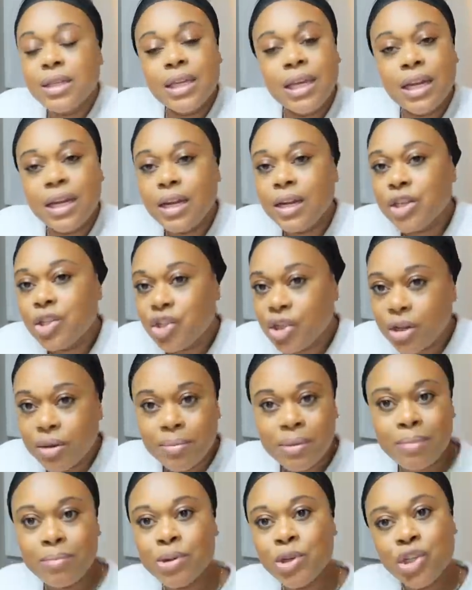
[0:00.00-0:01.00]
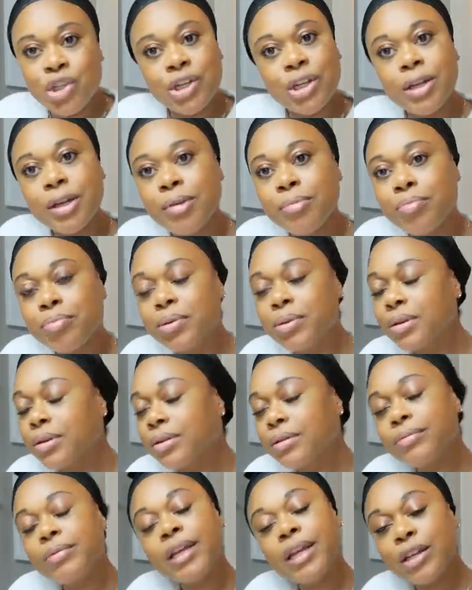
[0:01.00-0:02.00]
getting a gym membership,
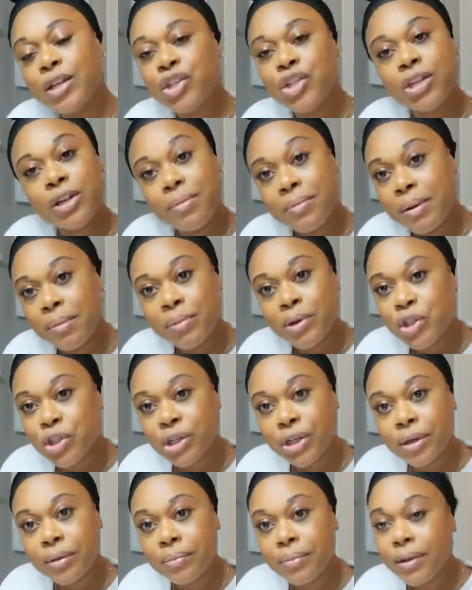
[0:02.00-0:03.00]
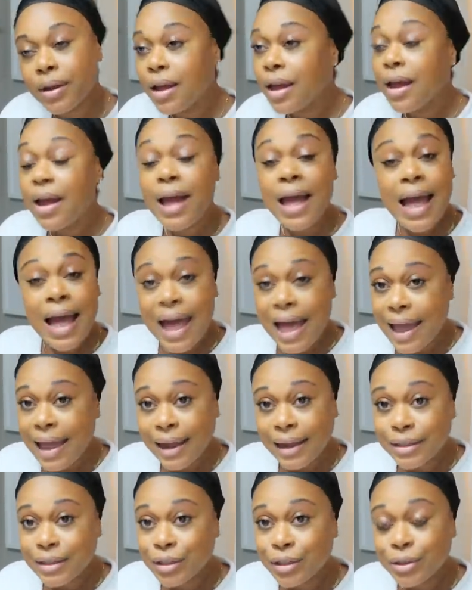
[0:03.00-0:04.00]
get a gym membership. I
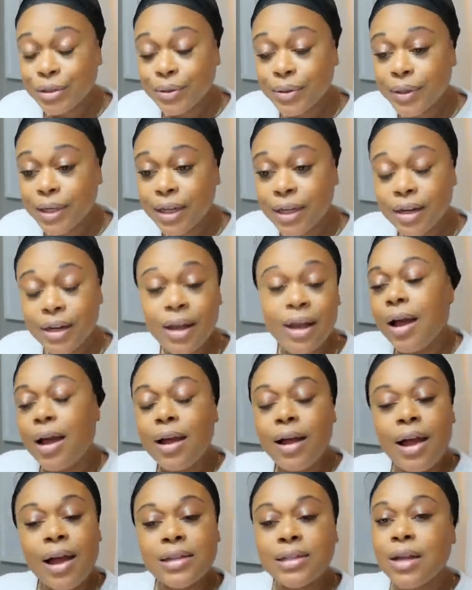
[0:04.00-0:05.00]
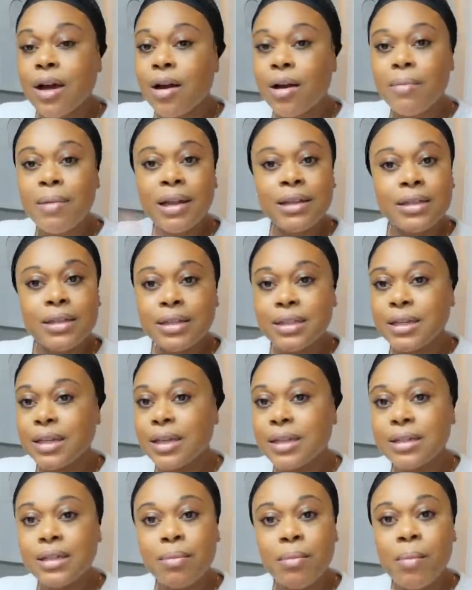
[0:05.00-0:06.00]
had to do it. I talk about this
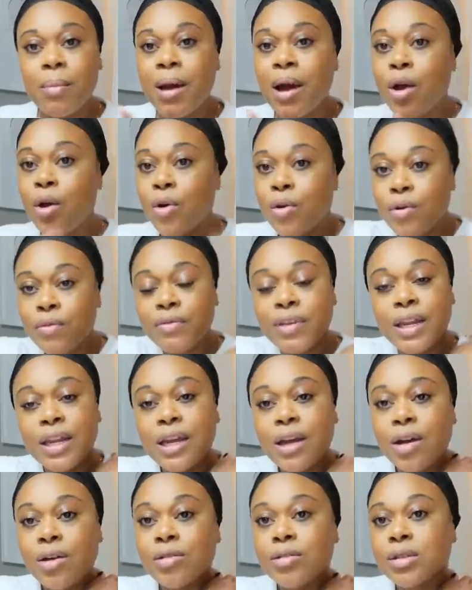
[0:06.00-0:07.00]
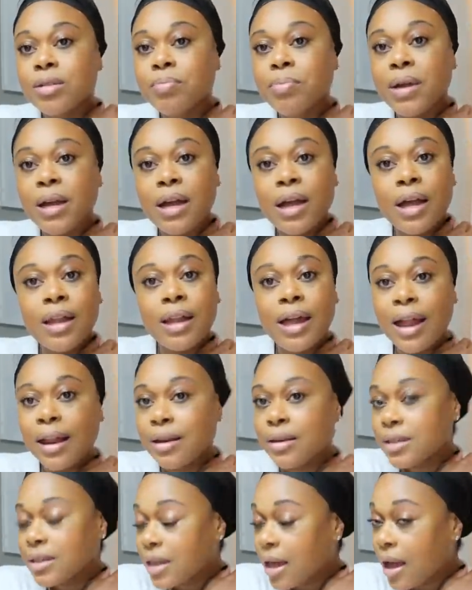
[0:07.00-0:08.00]
in some of my old videos, but a lot
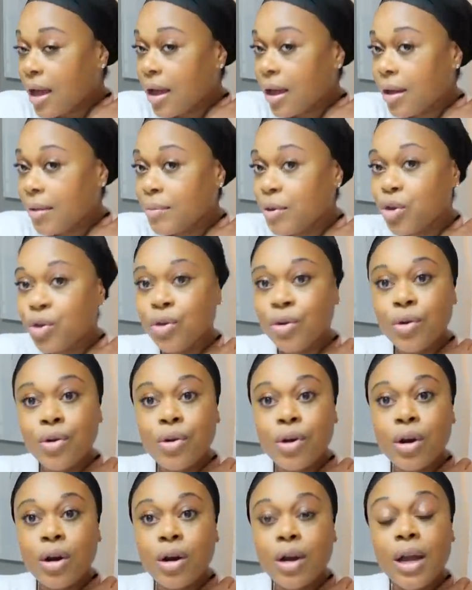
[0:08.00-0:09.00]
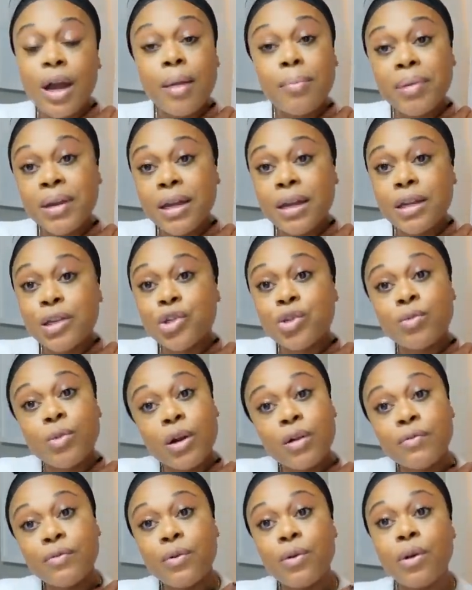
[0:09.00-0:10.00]
of the time your company that you
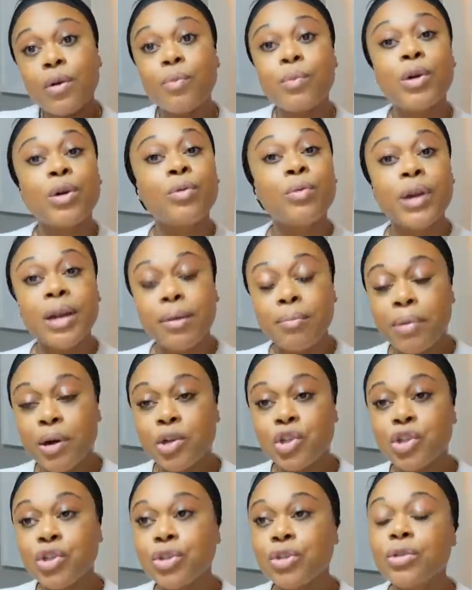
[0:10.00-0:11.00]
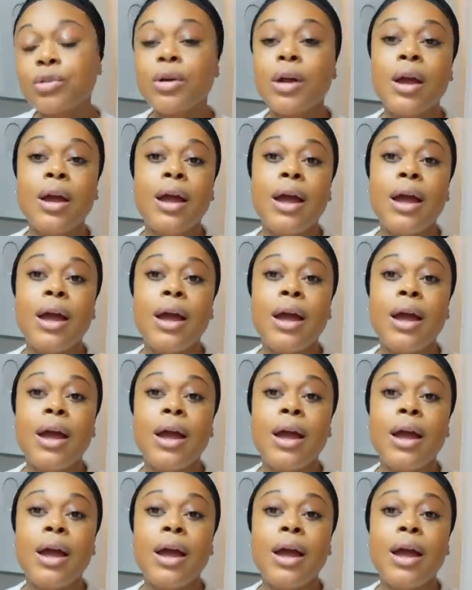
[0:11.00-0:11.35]
work for will reimburse you.